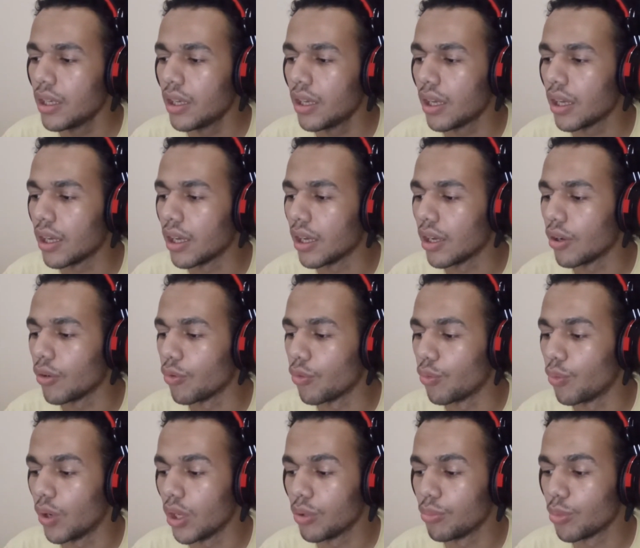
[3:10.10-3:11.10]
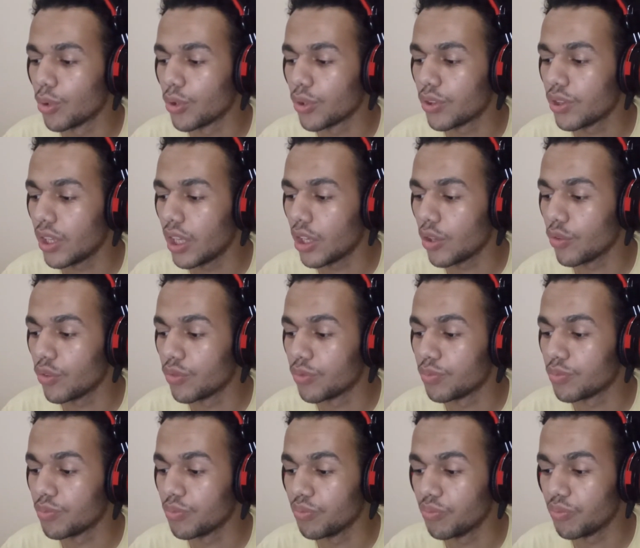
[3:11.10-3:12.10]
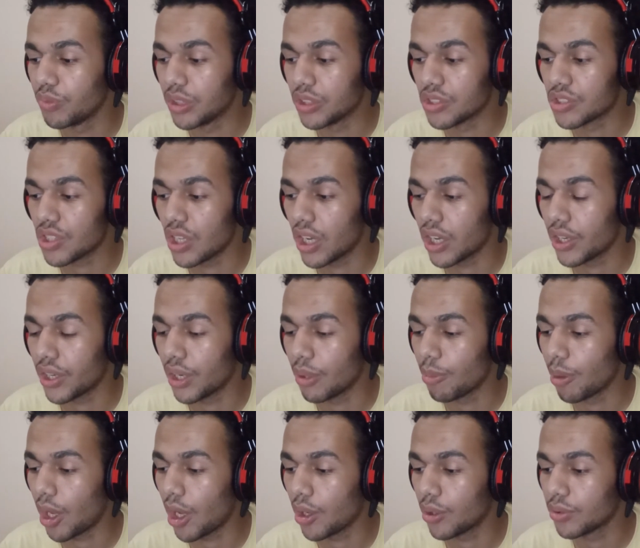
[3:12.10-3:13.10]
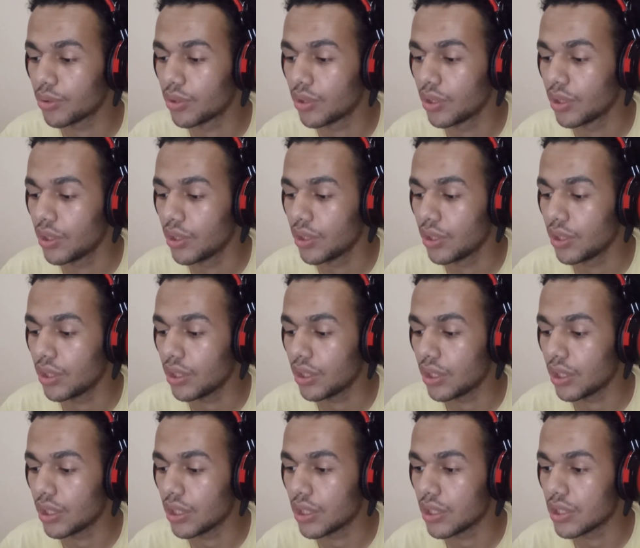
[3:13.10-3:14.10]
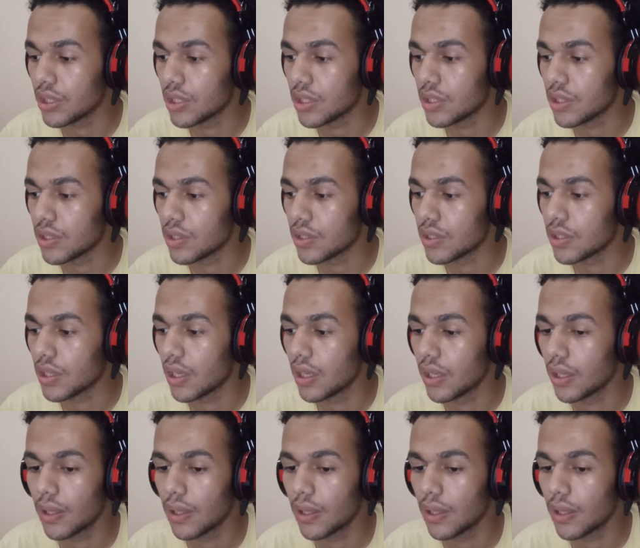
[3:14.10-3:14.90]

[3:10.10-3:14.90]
One more thing we've been talking about is